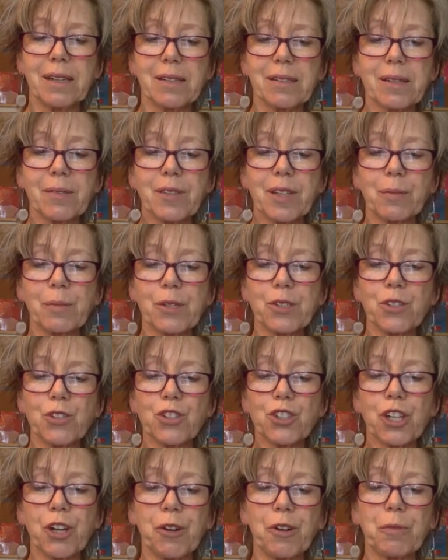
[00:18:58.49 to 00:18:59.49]
Something must have
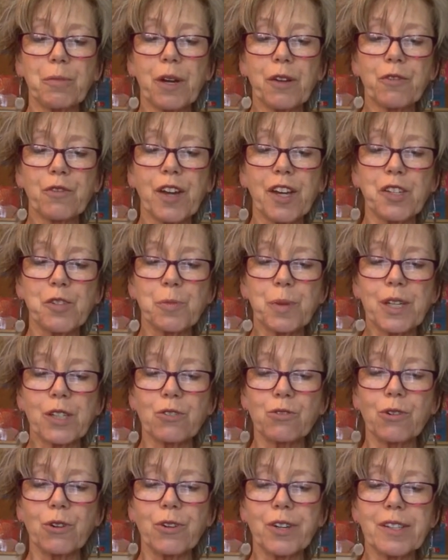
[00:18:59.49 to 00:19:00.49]
shown in my face
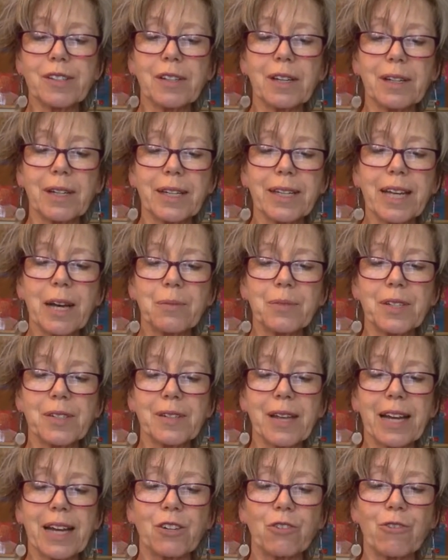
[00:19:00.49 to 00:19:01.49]
because Rory suddenly cupped
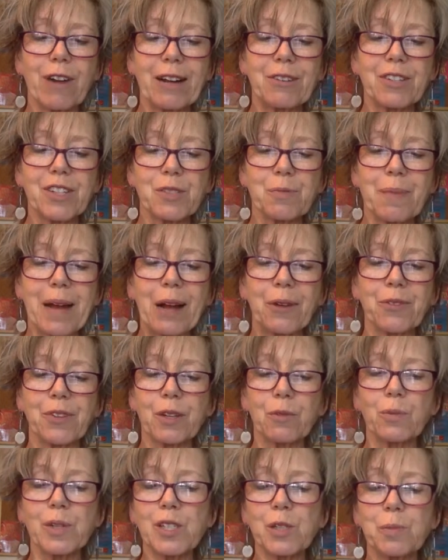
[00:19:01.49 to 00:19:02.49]
his around his mouth
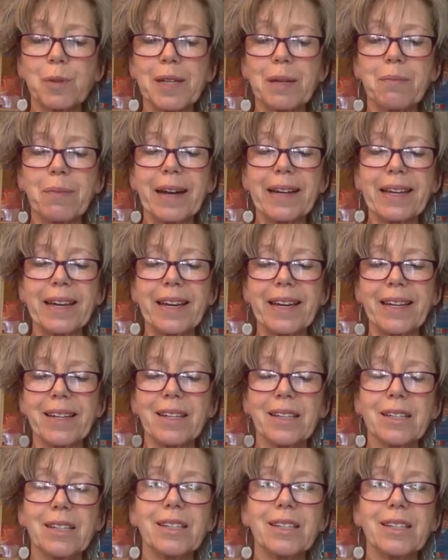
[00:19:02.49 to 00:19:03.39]
and whispered in my ear,